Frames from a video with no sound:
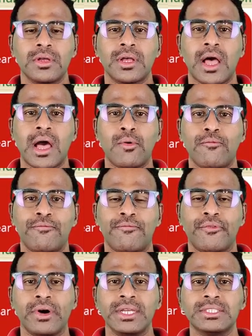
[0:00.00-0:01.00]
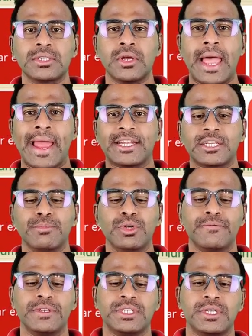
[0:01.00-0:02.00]
I have first attribute
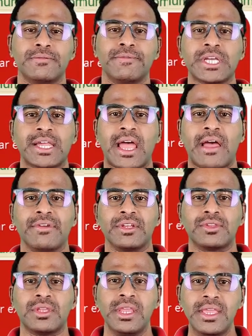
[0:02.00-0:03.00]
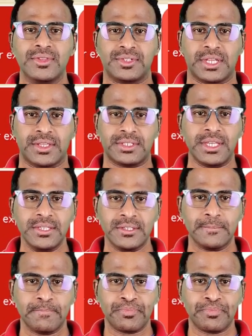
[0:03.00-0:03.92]
which are having 3 instances,